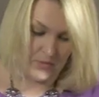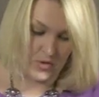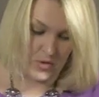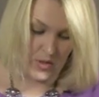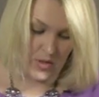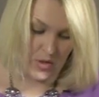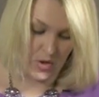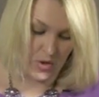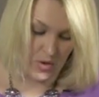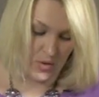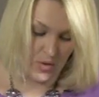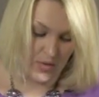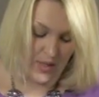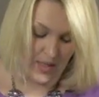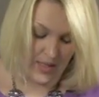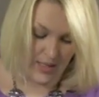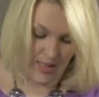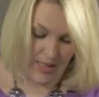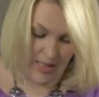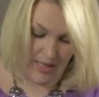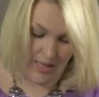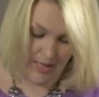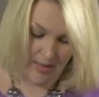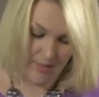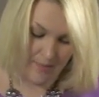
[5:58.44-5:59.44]
So I'll show you that
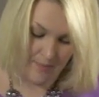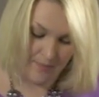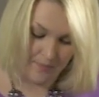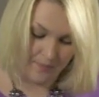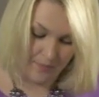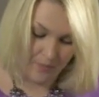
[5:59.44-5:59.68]
again.